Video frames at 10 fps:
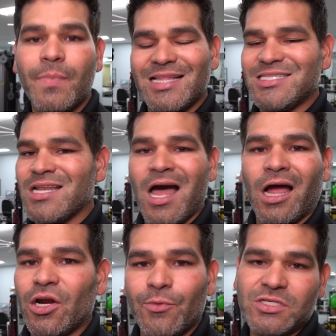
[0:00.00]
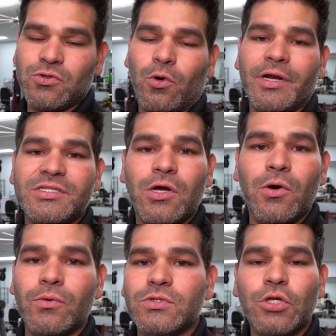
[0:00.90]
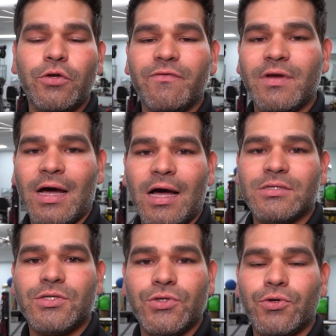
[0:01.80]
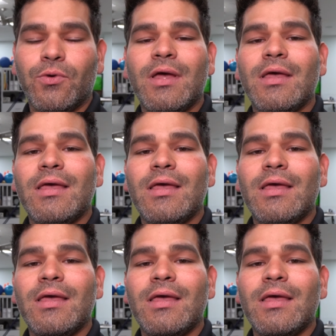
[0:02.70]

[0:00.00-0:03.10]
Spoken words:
It's not gonna restore on its own, so you've got to